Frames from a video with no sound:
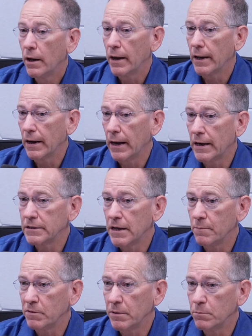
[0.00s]
And a lot of
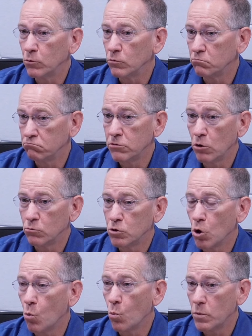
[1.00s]
times people you know
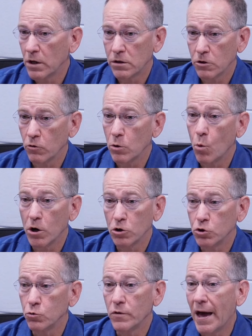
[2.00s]
don't necessarily want to
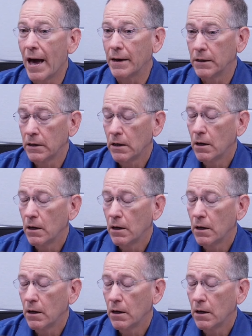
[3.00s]
do that.